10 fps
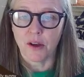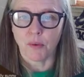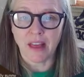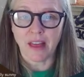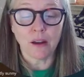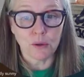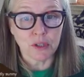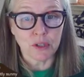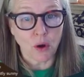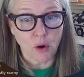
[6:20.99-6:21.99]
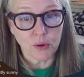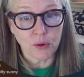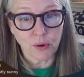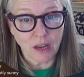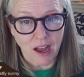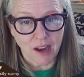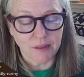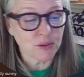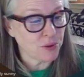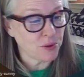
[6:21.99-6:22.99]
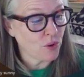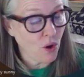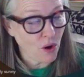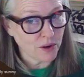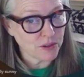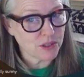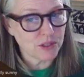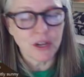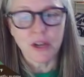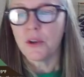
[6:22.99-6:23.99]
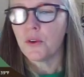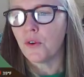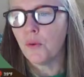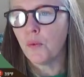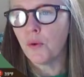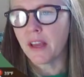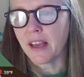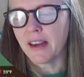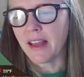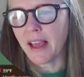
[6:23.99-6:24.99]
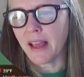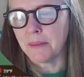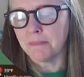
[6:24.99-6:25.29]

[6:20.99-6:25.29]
without losing all your lives or your hearts, you will get a